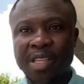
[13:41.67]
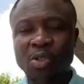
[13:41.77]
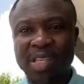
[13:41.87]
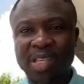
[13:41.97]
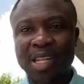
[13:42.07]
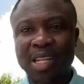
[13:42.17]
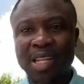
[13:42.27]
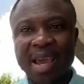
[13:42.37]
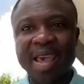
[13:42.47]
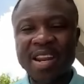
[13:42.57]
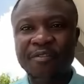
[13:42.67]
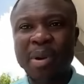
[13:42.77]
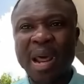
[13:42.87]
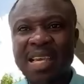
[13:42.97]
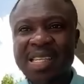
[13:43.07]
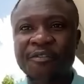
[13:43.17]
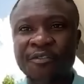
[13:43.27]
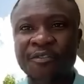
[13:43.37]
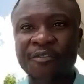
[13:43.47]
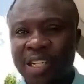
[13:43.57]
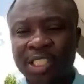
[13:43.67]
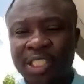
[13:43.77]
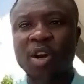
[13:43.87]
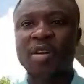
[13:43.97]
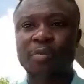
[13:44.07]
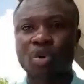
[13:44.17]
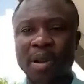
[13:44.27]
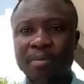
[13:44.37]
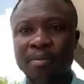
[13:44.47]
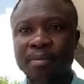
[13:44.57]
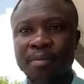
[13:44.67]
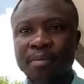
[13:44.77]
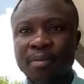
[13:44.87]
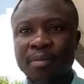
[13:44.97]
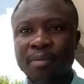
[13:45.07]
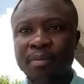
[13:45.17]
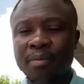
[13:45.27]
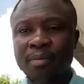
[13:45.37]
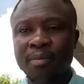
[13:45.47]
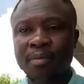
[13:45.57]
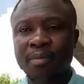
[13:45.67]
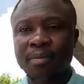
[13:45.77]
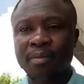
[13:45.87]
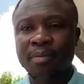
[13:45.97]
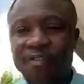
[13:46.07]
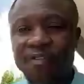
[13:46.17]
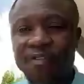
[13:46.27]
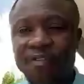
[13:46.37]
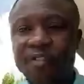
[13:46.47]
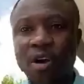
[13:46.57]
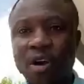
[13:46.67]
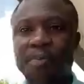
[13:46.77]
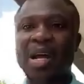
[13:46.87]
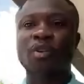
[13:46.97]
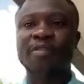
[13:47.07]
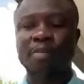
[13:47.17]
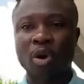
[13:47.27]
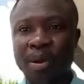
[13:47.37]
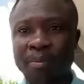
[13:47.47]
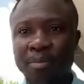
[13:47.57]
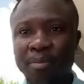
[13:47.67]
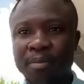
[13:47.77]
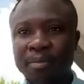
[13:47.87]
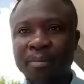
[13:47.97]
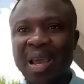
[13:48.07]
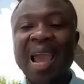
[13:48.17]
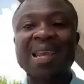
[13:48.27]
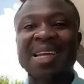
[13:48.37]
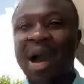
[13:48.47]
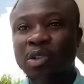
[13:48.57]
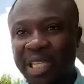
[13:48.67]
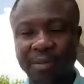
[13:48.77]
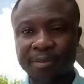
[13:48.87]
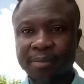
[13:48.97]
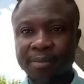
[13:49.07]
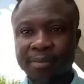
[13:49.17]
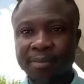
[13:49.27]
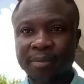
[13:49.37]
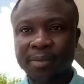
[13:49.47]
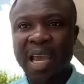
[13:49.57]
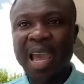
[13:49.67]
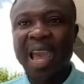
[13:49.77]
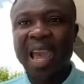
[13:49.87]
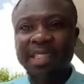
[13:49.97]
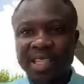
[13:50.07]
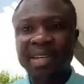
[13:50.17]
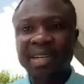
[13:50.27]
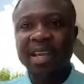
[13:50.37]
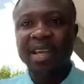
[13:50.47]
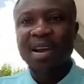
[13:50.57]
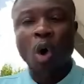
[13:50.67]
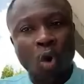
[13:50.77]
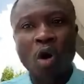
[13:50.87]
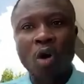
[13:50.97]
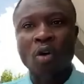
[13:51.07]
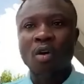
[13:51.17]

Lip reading: Resulting a year in a film, just a fraction of the problem, a trivial part of the problem, encountered in T. Oko.